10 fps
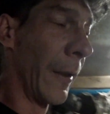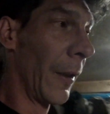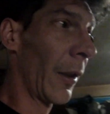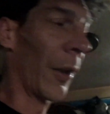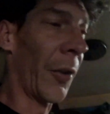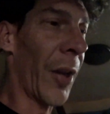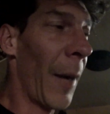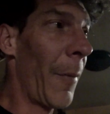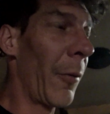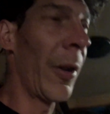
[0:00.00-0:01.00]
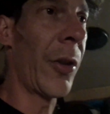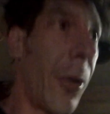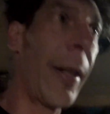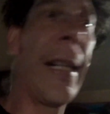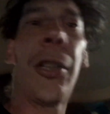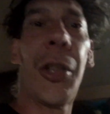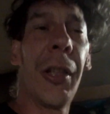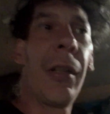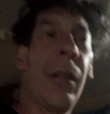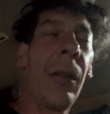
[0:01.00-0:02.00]
consignment
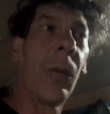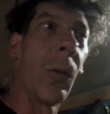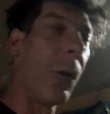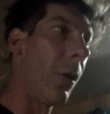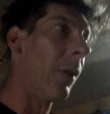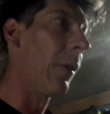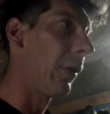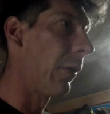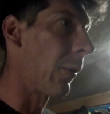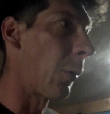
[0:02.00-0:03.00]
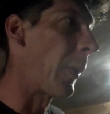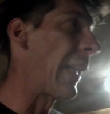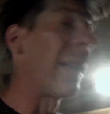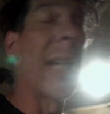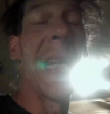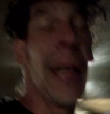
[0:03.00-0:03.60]
restoration, or we can take